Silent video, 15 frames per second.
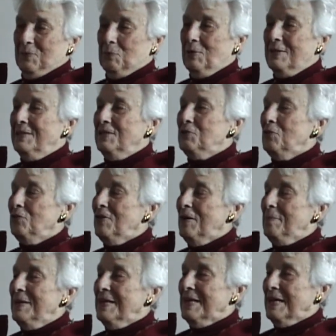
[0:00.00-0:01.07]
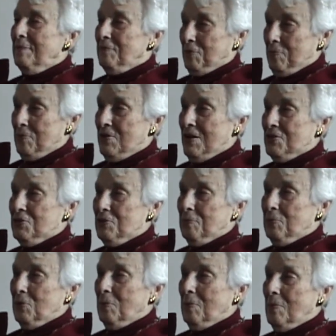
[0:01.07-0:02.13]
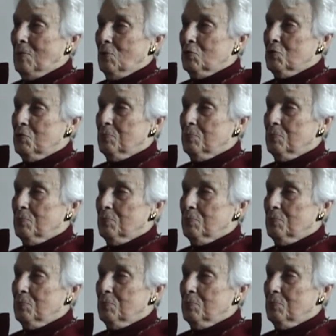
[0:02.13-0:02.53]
Where did your family come from? Russia, probably.